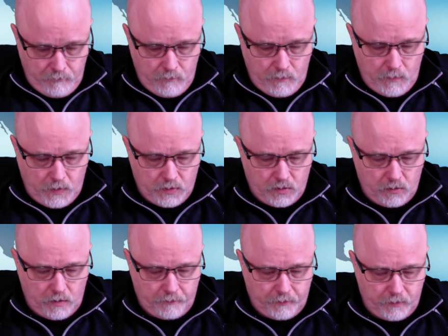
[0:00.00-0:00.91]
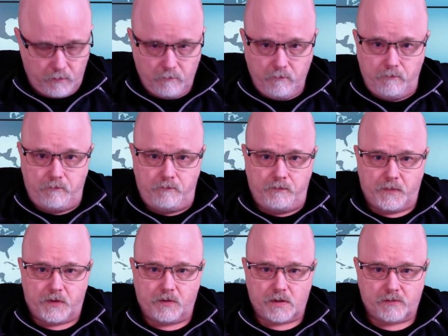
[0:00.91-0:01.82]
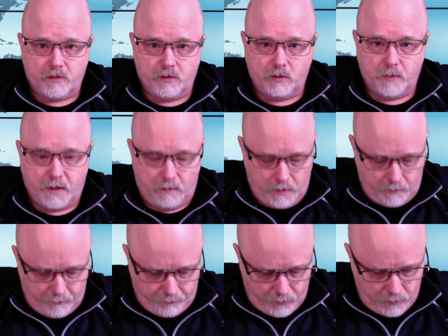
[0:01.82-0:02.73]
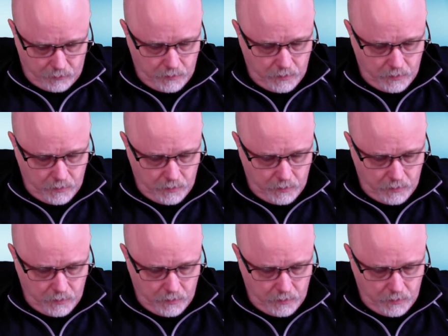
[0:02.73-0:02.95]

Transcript: You can turn off the thrust for a little bit, let it fall.